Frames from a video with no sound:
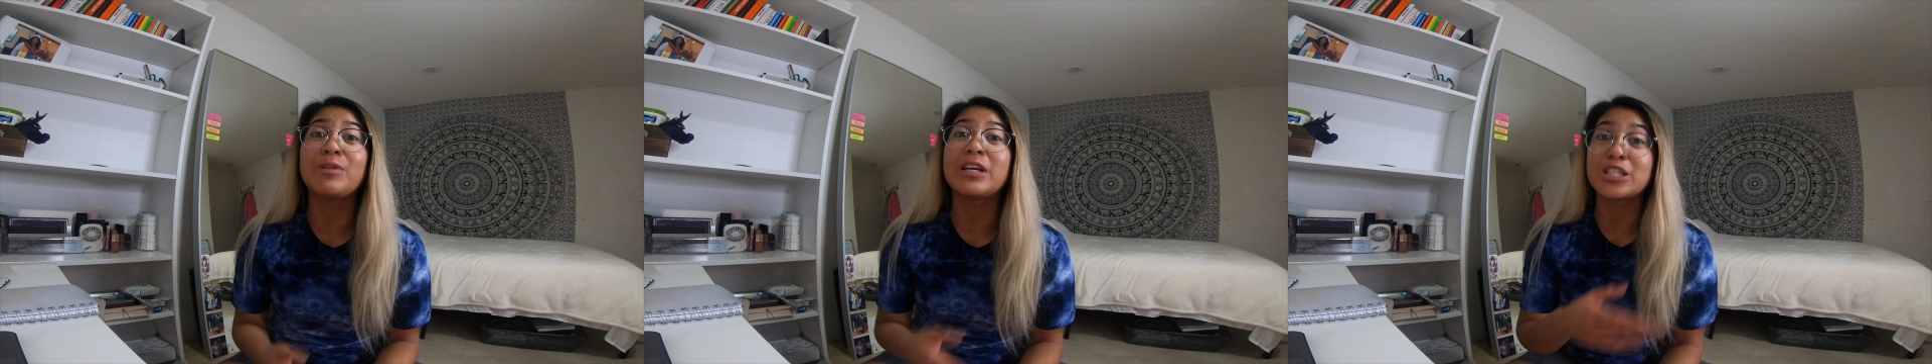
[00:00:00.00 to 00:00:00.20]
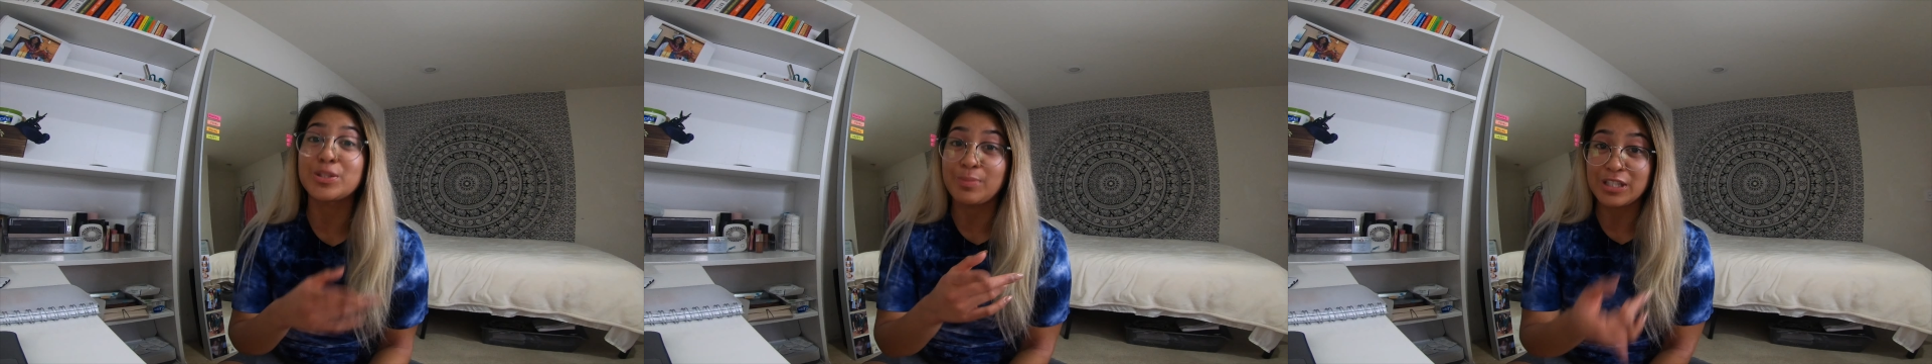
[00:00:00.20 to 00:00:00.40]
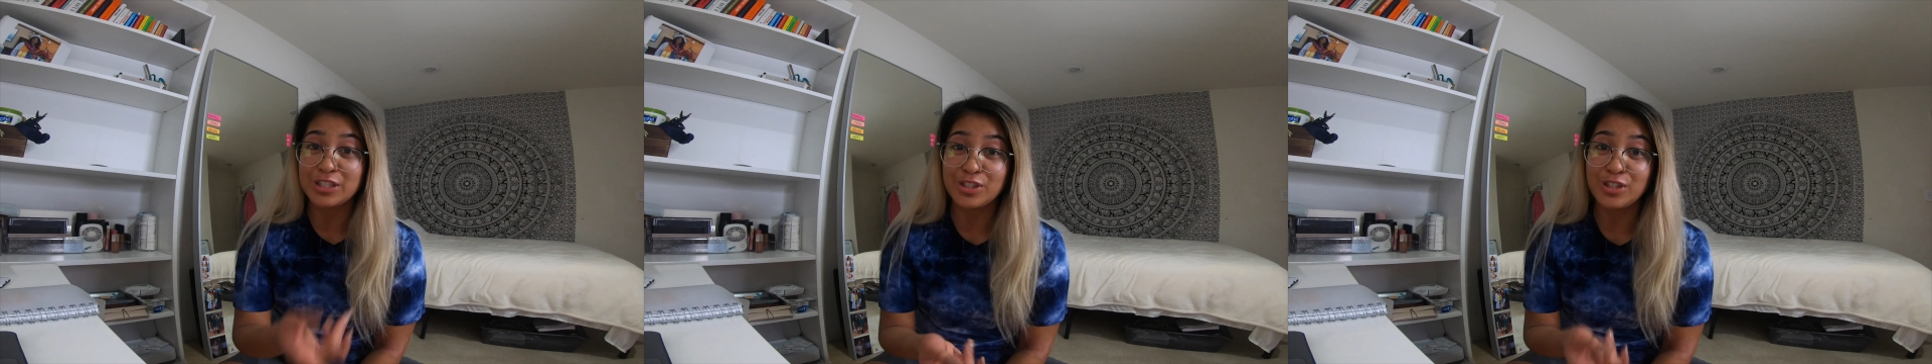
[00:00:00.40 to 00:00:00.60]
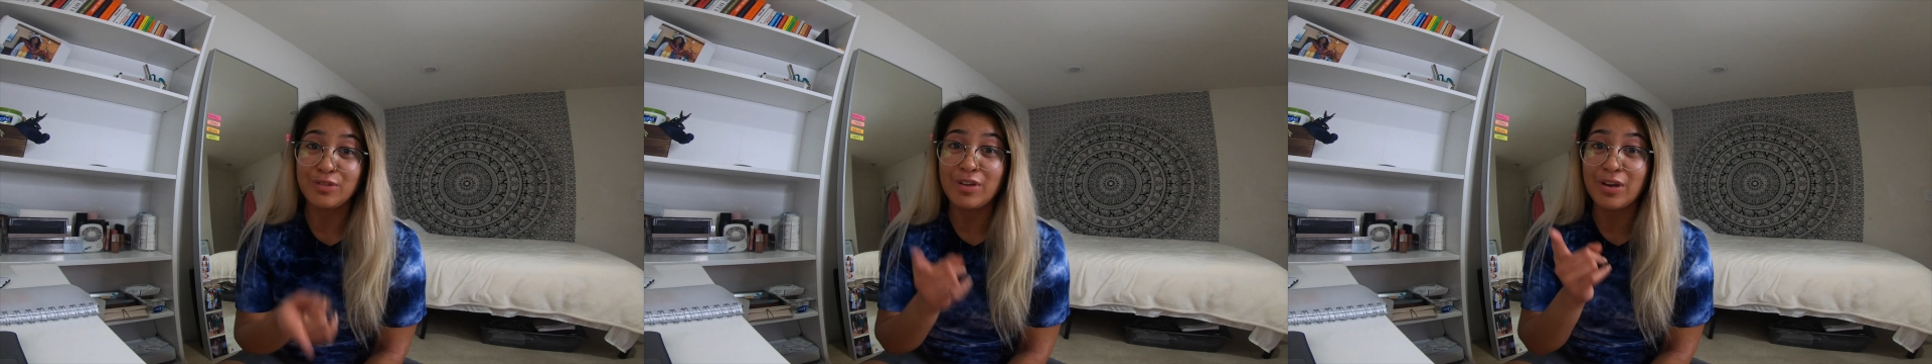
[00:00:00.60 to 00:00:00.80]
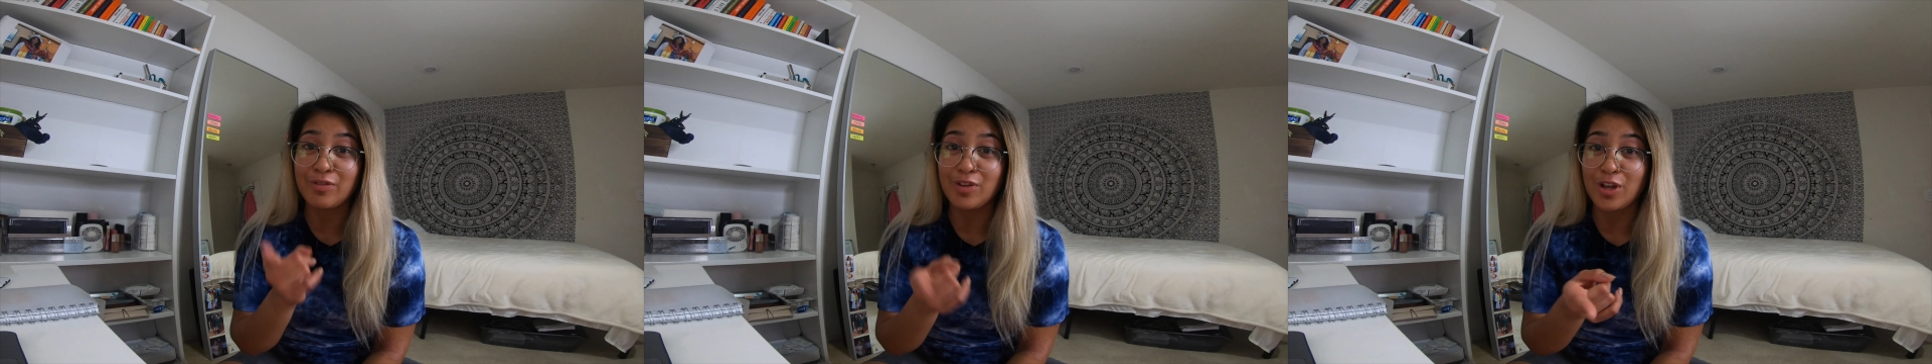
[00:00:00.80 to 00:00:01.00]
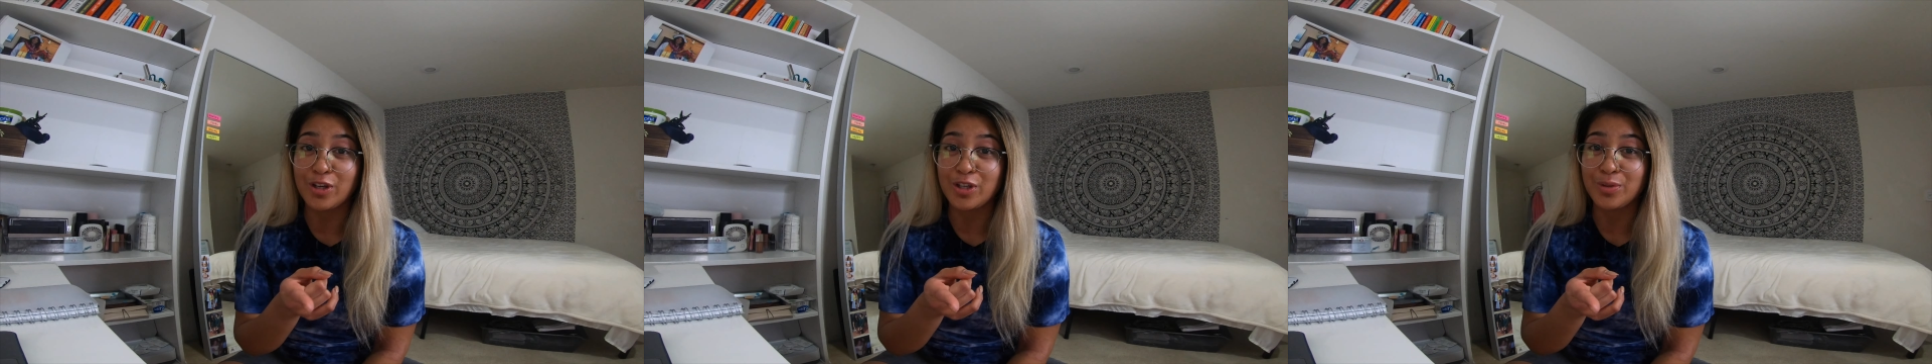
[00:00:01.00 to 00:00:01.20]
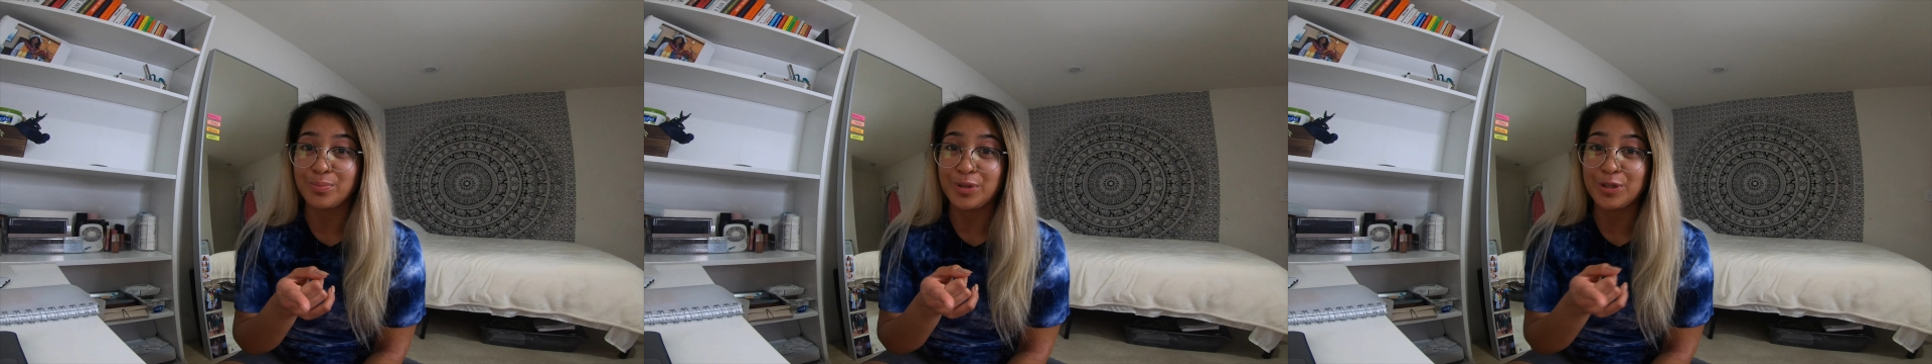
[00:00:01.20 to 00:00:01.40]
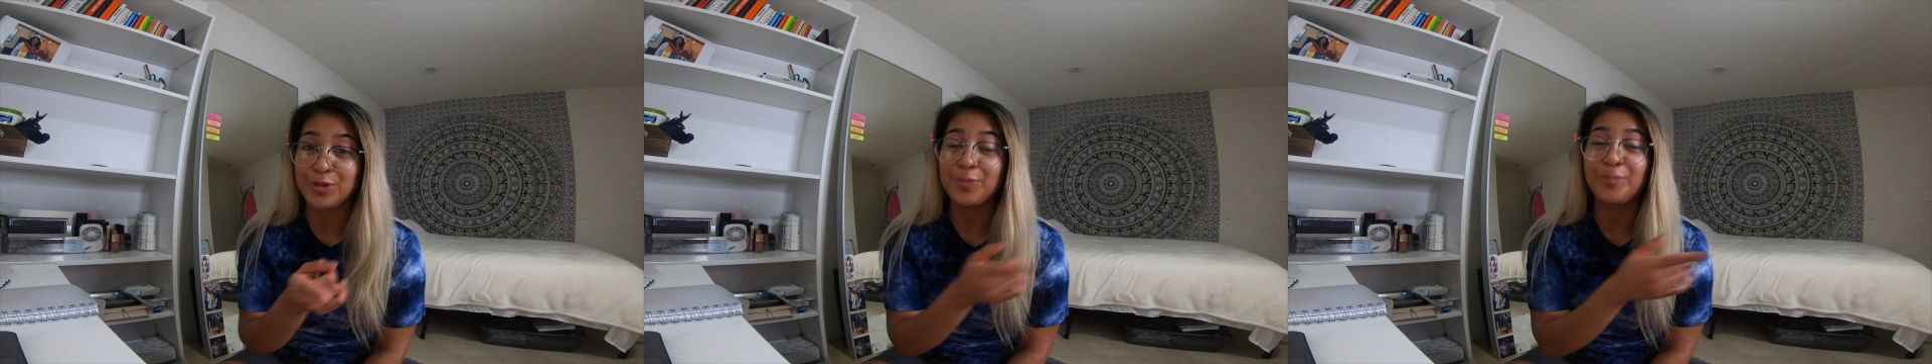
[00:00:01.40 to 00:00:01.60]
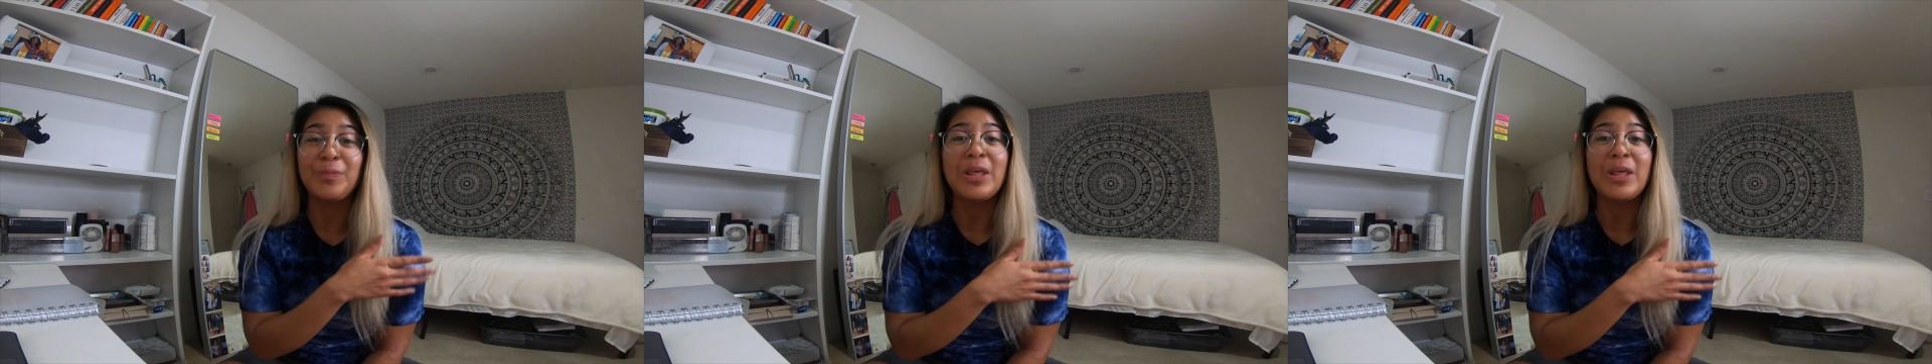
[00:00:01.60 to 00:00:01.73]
Especially if you have a long commute